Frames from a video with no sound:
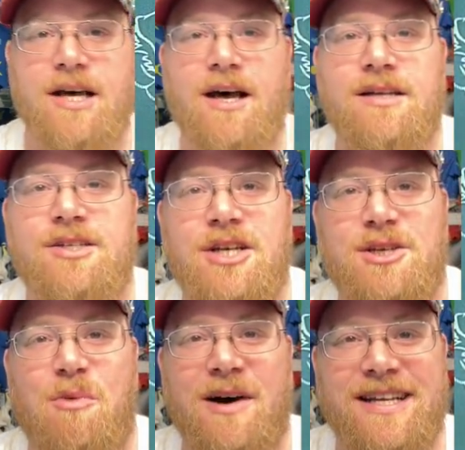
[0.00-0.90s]
uh,
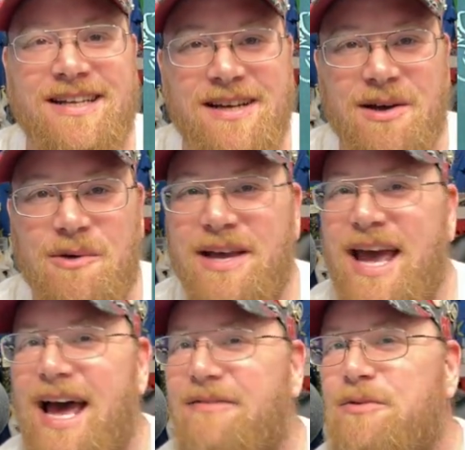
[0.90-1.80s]
just what we
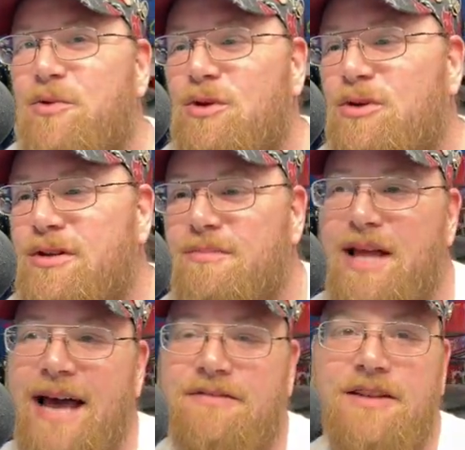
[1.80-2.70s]
have in Ruler of the
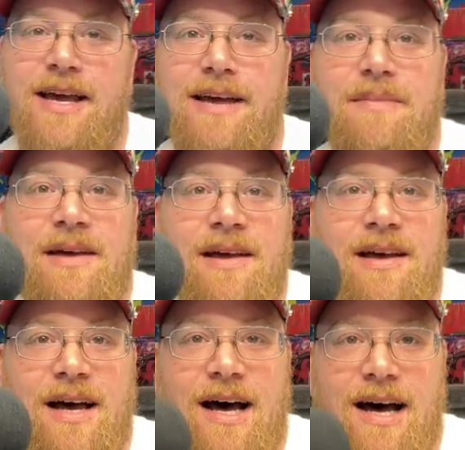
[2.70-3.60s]
Black Flame.
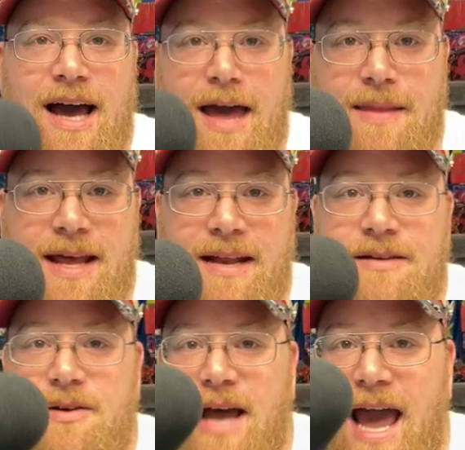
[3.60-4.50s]
Uh, and
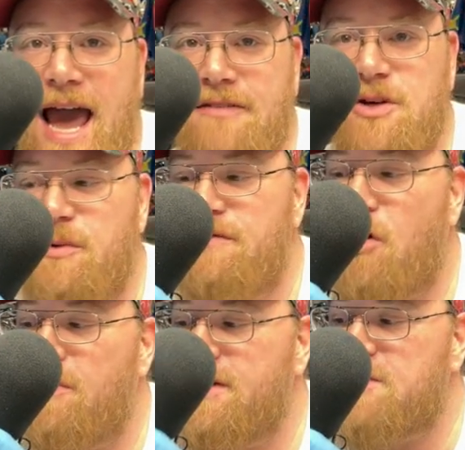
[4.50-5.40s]
then after we've
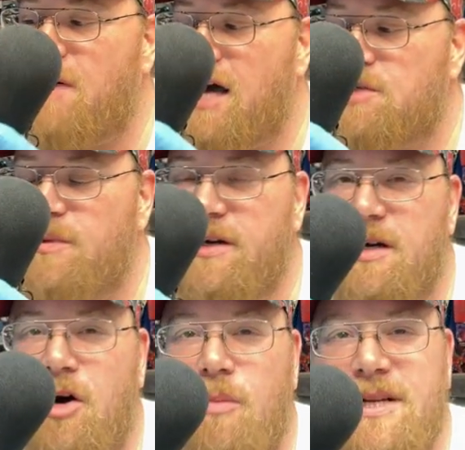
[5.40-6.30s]
opened this box, we are
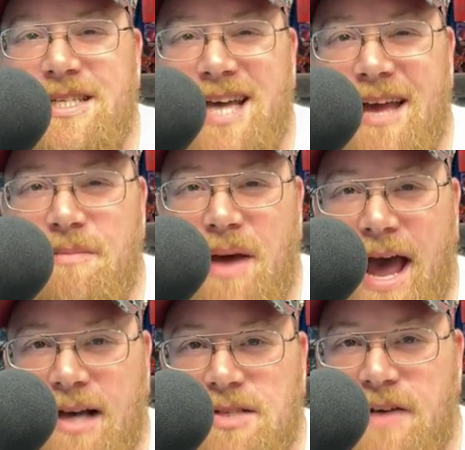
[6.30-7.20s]
going to open ten
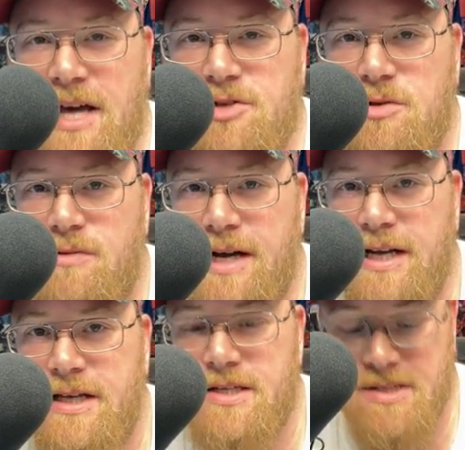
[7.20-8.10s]
packs of Astral
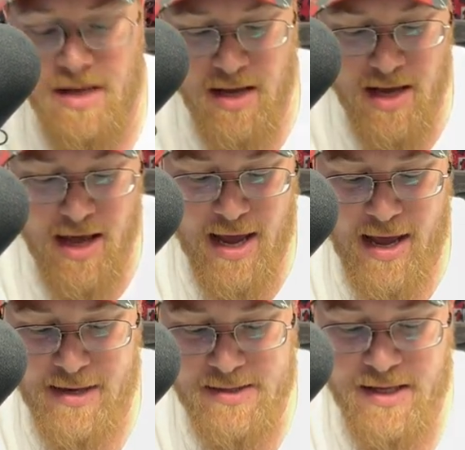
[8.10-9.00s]
Radiance
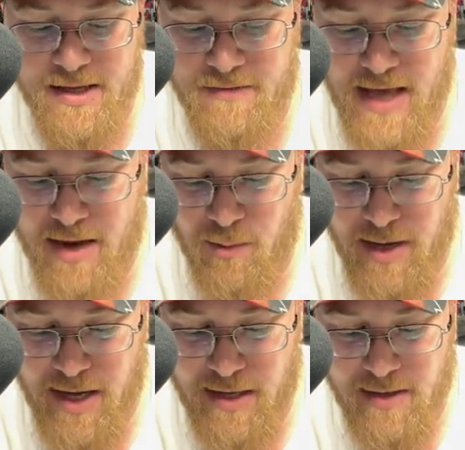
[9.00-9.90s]
and give that
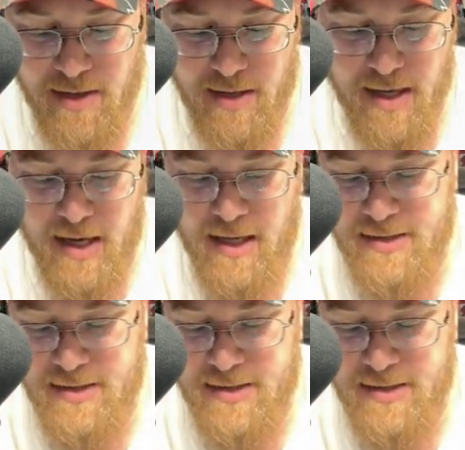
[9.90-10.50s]
away. Uh,